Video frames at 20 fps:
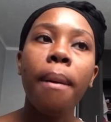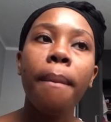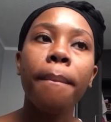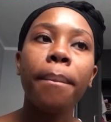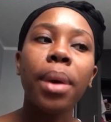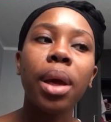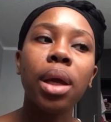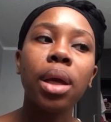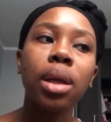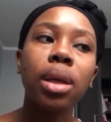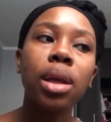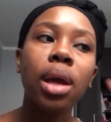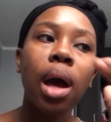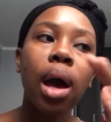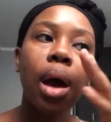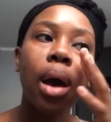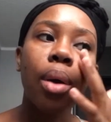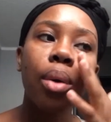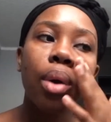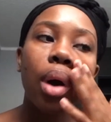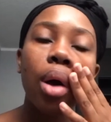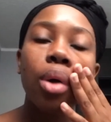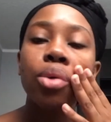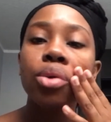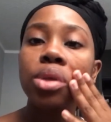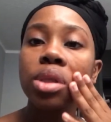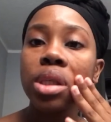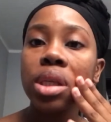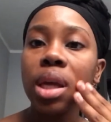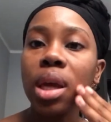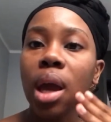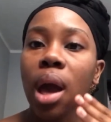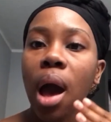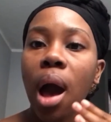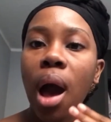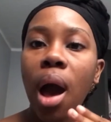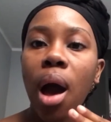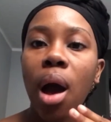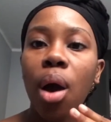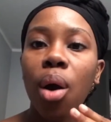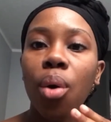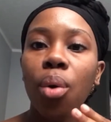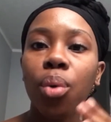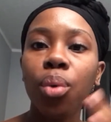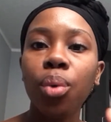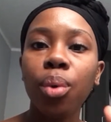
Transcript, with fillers: but i'll, I'll see how